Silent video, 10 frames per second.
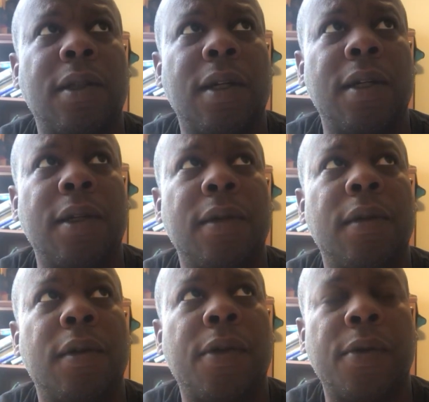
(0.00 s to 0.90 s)
studying
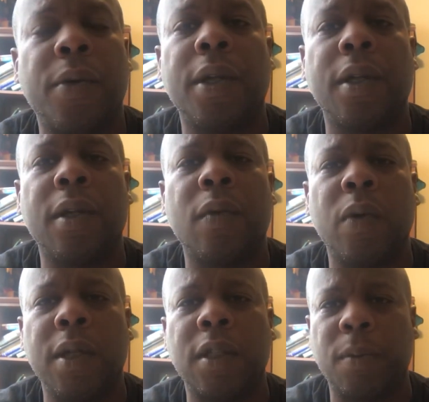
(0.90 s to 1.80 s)
three
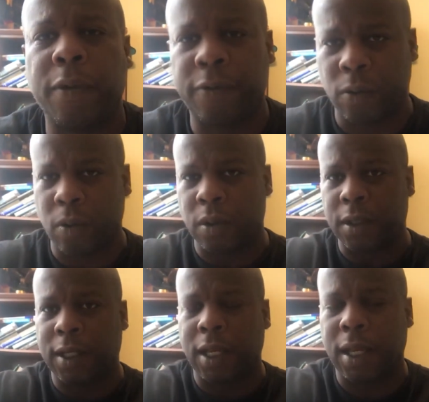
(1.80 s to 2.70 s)
weeks before
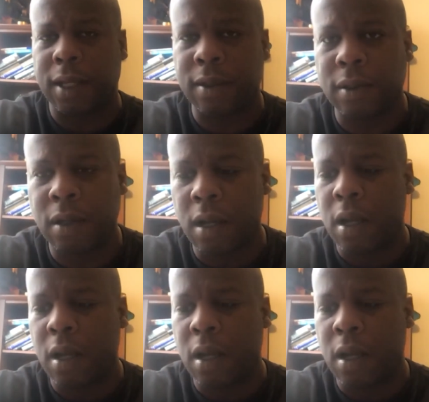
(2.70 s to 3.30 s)
the class.